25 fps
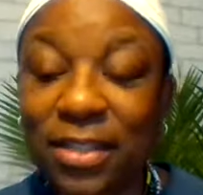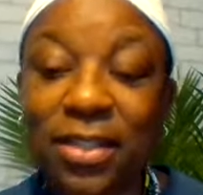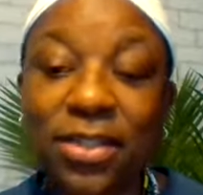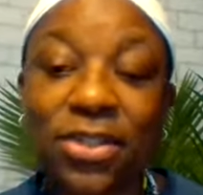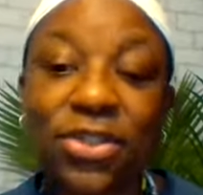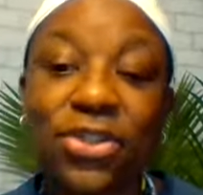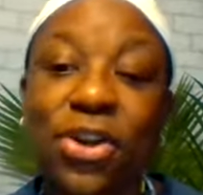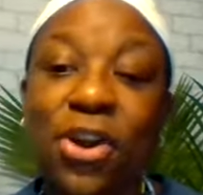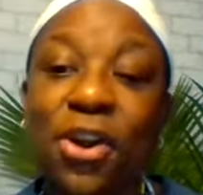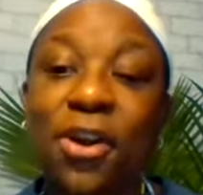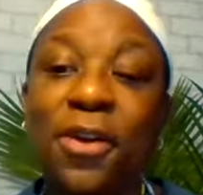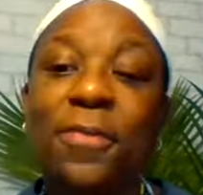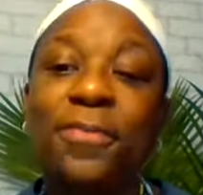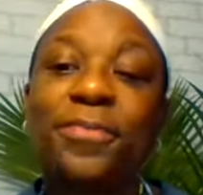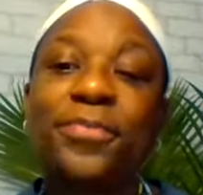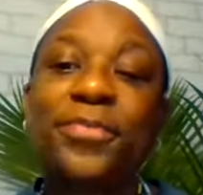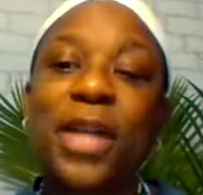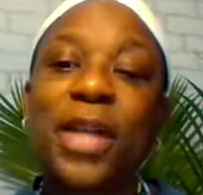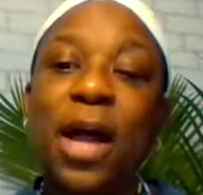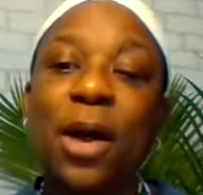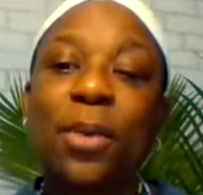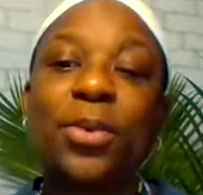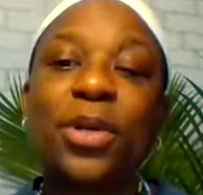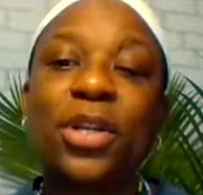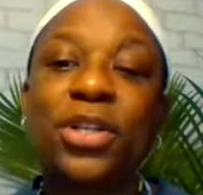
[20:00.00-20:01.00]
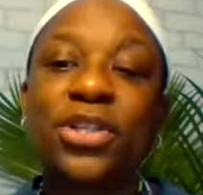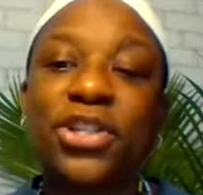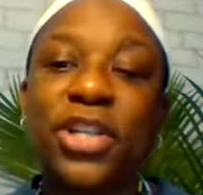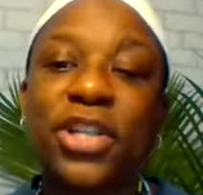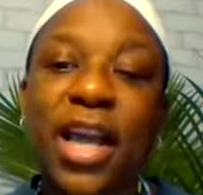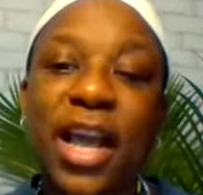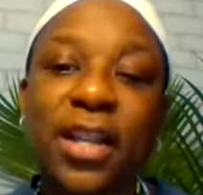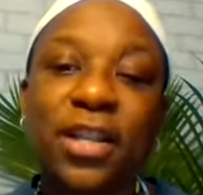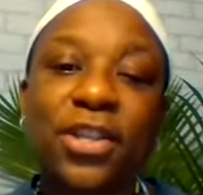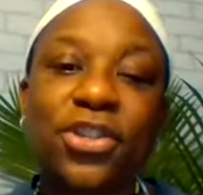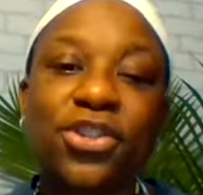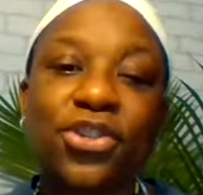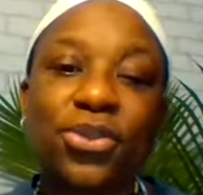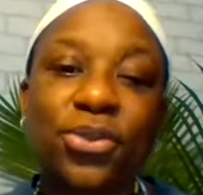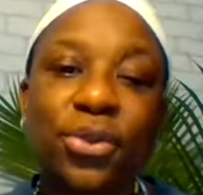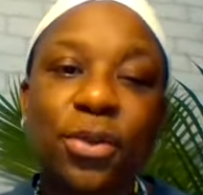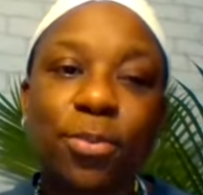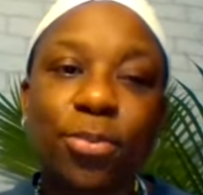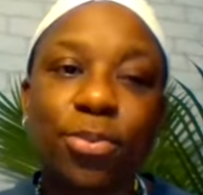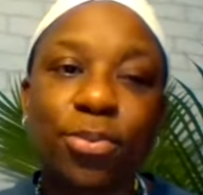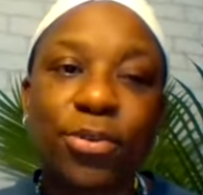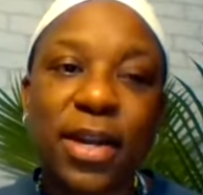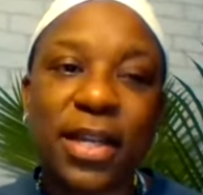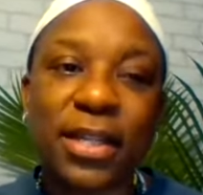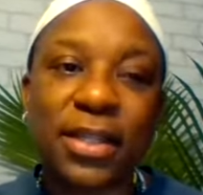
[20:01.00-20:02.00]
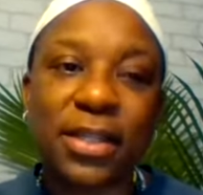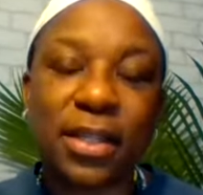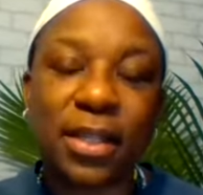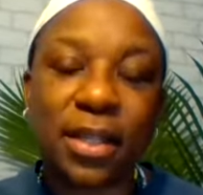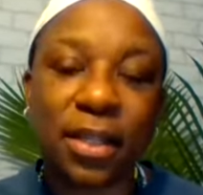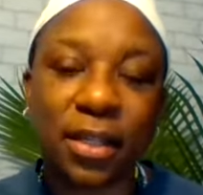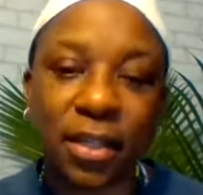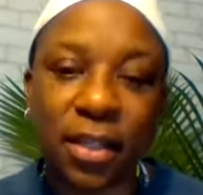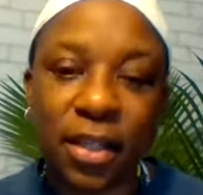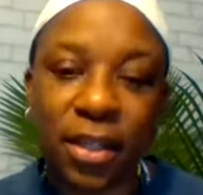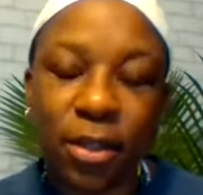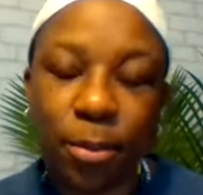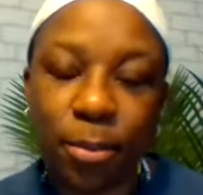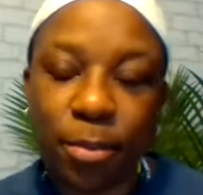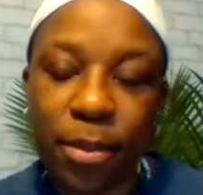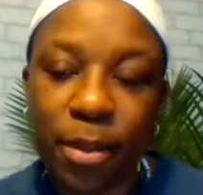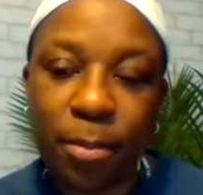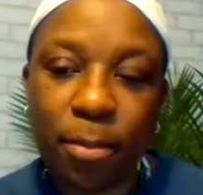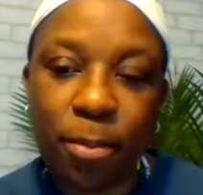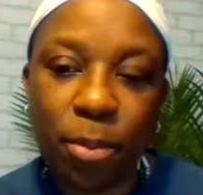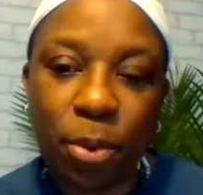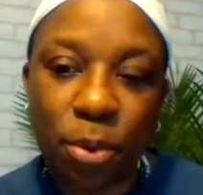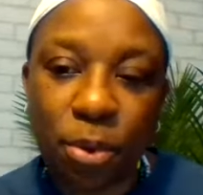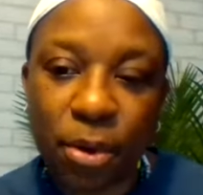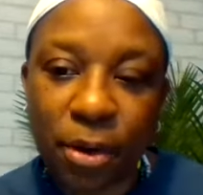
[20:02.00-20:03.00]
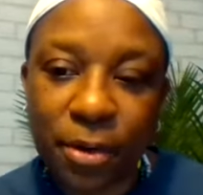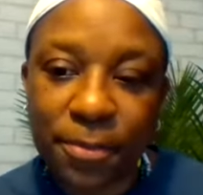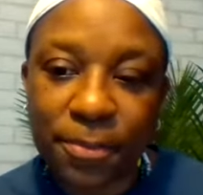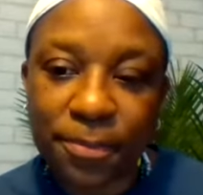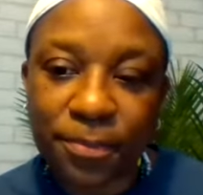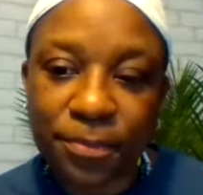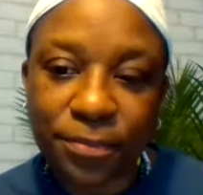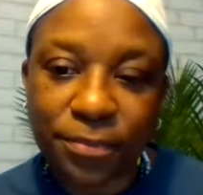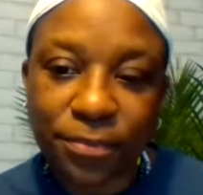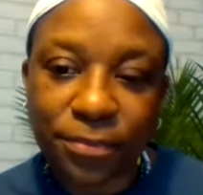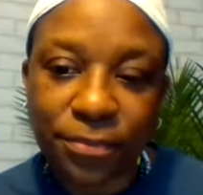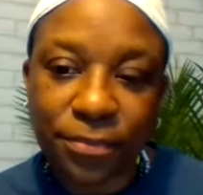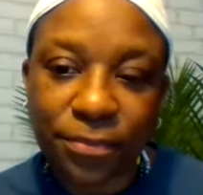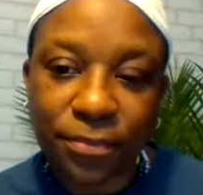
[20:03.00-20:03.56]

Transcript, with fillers: place to start. I want to challenge you to press it a little bit more